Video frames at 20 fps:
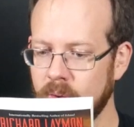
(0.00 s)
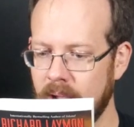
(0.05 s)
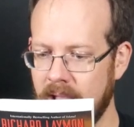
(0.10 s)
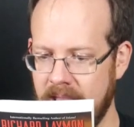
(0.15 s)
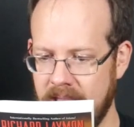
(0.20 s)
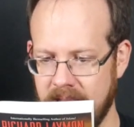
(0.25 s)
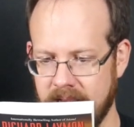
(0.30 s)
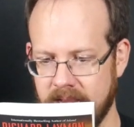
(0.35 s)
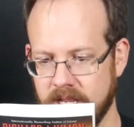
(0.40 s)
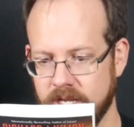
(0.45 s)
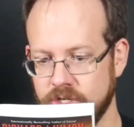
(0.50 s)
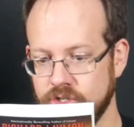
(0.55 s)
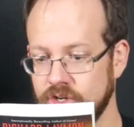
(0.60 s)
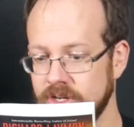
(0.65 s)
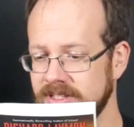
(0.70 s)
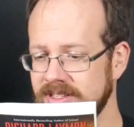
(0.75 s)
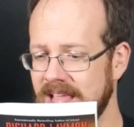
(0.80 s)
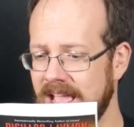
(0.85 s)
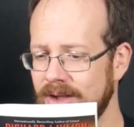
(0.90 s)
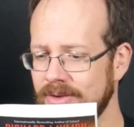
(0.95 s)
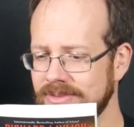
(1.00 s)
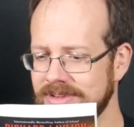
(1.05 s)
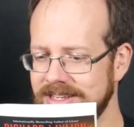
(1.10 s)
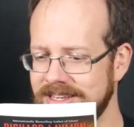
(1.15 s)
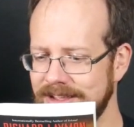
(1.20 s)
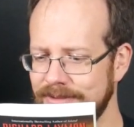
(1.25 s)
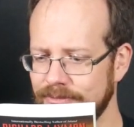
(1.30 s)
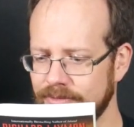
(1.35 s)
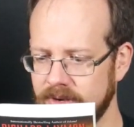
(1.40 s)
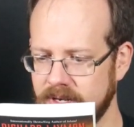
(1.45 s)
Ed just how
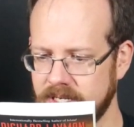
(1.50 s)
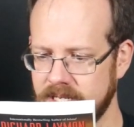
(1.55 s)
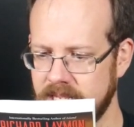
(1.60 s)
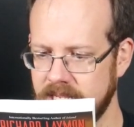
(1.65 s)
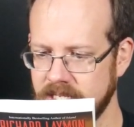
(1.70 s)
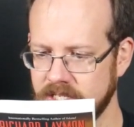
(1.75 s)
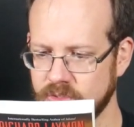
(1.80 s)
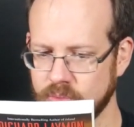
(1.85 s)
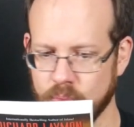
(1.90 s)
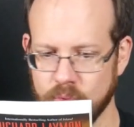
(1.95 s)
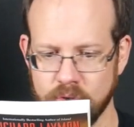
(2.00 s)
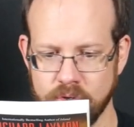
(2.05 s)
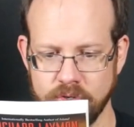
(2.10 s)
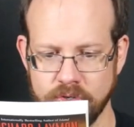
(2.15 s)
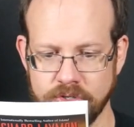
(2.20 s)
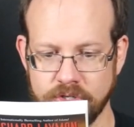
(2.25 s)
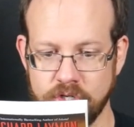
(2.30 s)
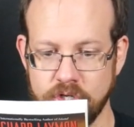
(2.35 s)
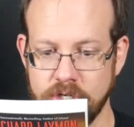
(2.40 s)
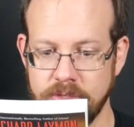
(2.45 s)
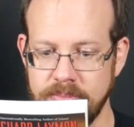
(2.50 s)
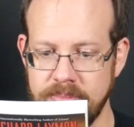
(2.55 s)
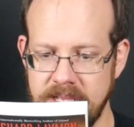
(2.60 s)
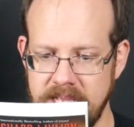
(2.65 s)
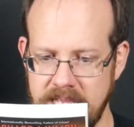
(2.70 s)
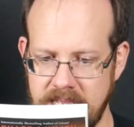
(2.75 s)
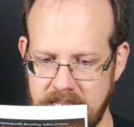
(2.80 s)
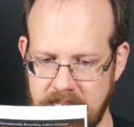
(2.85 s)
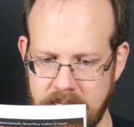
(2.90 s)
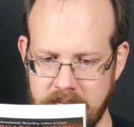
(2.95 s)
different his world could
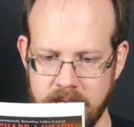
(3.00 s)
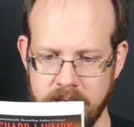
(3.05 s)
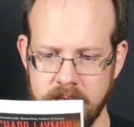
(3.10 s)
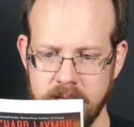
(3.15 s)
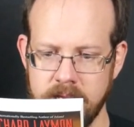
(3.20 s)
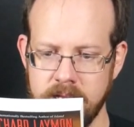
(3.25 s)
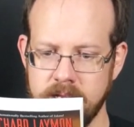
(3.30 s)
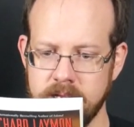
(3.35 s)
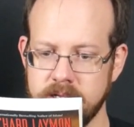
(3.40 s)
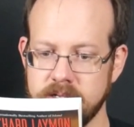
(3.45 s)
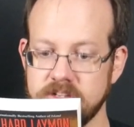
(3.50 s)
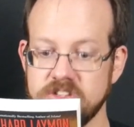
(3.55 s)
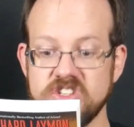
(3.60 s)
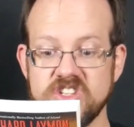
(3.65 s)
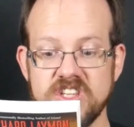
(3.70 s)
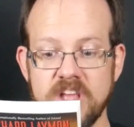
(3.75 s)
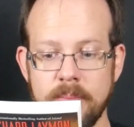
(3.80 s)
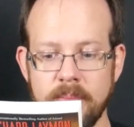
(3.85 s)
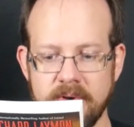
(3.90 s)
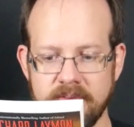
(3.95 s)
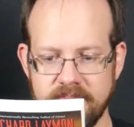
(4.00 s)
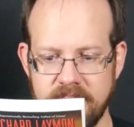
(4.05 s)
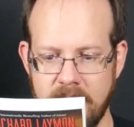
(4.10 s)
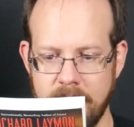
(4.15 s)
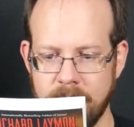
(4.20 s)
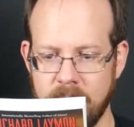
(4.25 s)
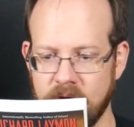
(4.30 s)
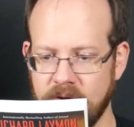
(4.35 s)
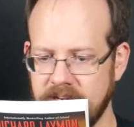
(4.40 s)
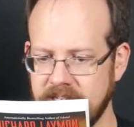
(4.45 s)
be. Some of
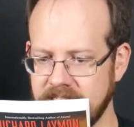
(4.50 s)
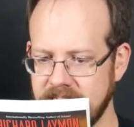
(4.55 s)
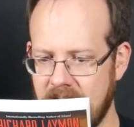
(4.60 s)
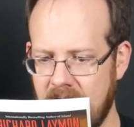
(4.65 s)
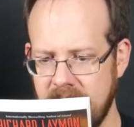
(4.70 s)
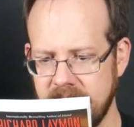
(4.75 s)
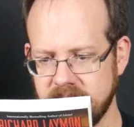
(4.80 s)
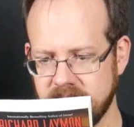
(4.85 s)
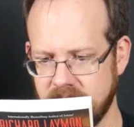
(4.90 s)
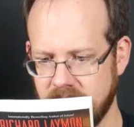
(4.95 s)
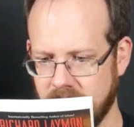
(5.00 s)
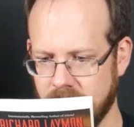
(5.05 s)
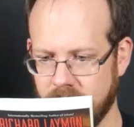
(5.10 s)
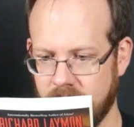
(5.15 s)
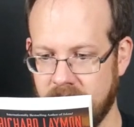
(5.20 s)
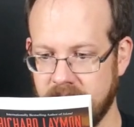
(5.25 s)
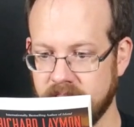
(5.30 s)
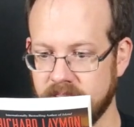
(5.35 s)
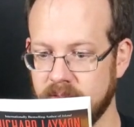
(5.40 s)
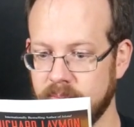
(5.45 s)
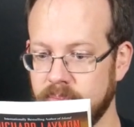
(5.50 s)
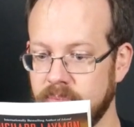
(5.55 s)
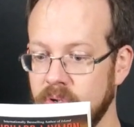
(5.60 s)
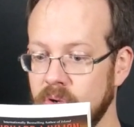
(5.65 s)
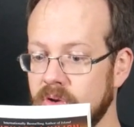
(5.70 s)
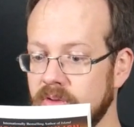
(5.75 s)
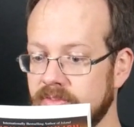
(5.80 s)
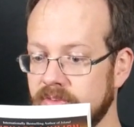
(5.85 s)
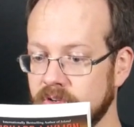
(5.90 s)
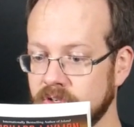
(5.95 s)
them are enticing, like the
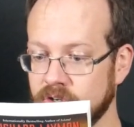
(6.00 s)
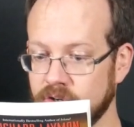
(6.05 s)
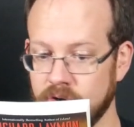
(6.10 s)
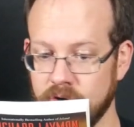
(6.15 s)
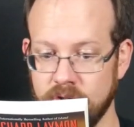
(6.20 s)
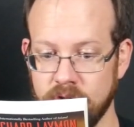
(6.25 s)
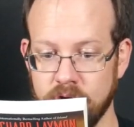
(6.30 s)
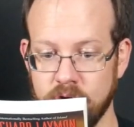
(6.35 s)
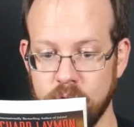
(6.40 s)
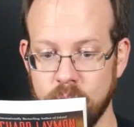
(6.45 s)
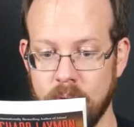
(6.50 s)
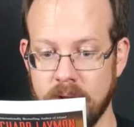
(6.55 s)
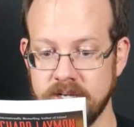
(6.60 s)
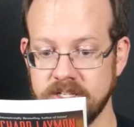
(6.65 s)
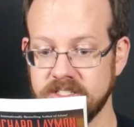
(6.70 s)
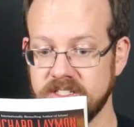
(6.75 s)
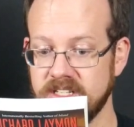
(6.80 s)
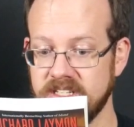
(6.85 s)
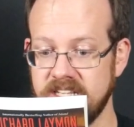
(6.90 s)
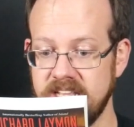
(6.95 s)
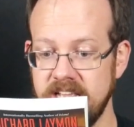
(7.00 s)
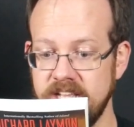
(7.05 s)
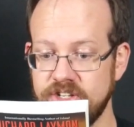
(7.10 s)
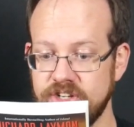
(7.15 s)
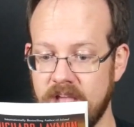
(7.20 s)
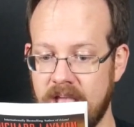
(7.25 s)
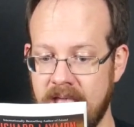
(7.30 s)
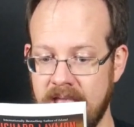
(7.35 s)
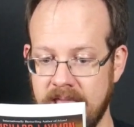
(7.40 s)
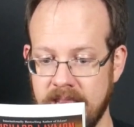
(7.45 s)
beautiful girl who wants to teach
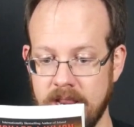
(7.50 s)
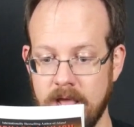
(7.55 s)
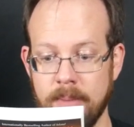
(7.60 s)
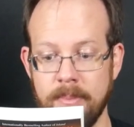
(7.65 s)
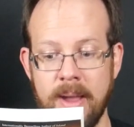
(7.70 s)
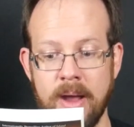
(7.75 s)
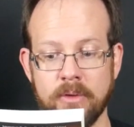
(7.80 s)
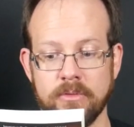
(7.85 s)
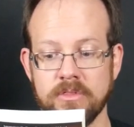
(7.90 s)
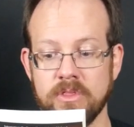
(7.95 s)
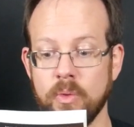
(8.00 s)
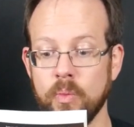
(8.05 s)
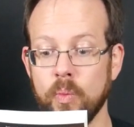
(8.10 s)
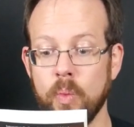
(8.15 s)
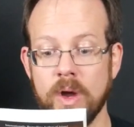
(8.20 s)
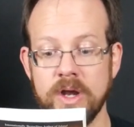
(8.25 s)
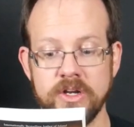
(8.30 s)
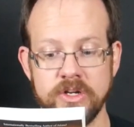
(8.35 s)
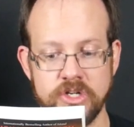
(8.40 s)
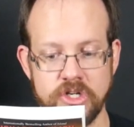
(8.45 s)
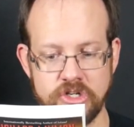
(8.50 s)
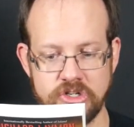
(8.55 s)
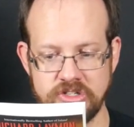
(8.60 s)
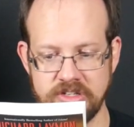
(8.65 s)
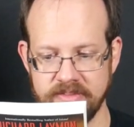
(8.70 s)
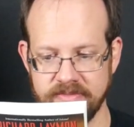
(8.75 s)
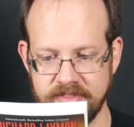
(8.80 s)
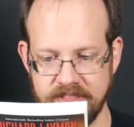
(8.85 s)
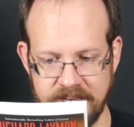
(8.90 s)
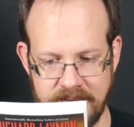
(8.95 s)
Ed about the wonders
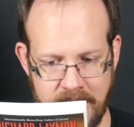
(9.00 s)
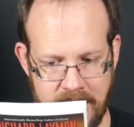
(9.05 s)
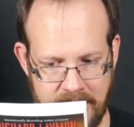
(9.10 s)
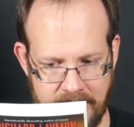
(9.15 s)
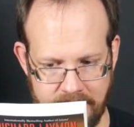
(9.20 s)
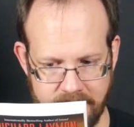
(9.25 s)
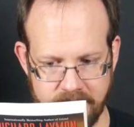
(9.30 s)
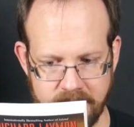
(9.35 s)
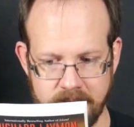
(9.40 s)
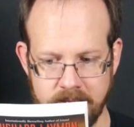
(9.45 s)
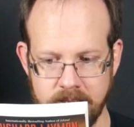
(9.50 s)
of the night.